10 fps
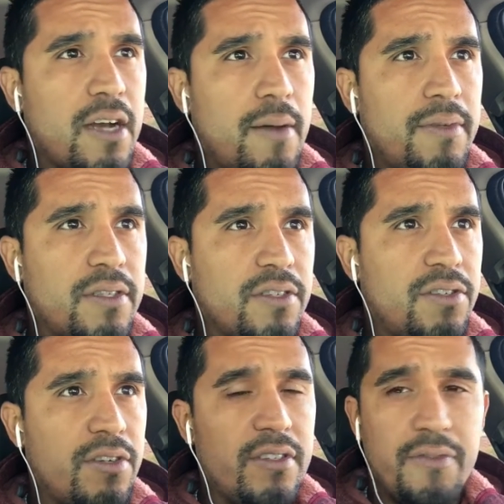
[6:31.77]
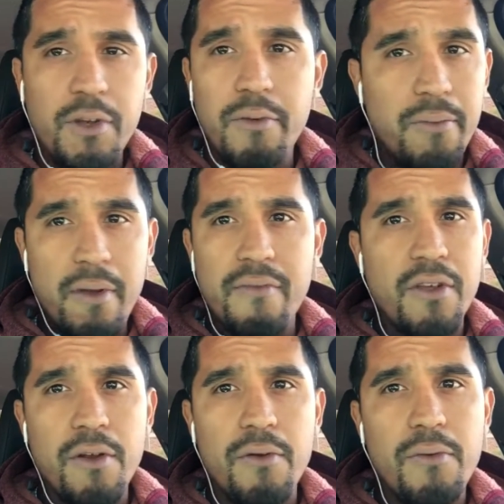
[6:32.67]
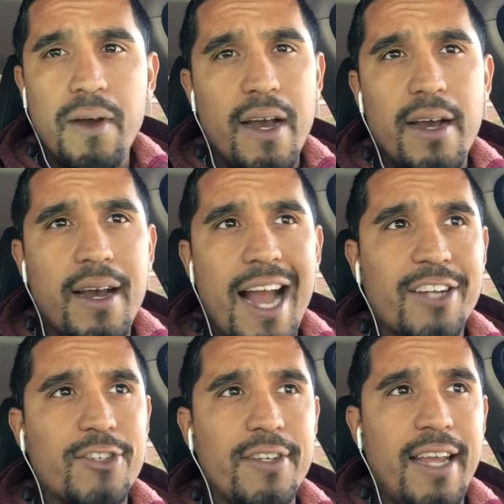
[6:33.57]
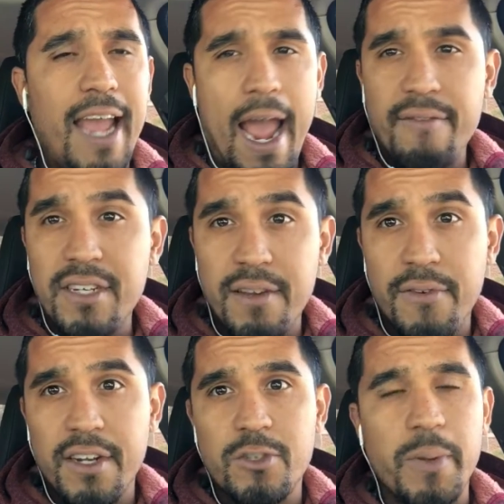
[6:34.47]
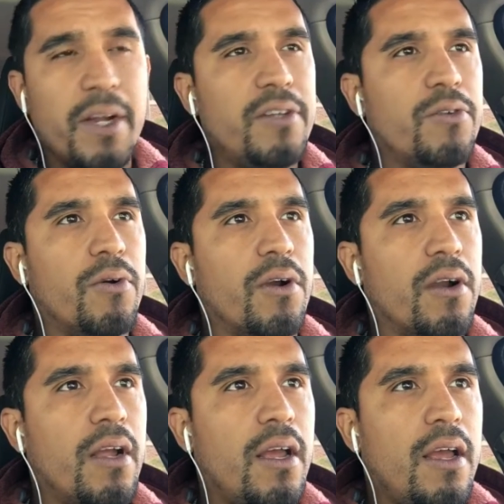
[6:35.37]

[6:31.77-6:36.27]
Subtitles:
comments, concerns, if you actually have a different experience, or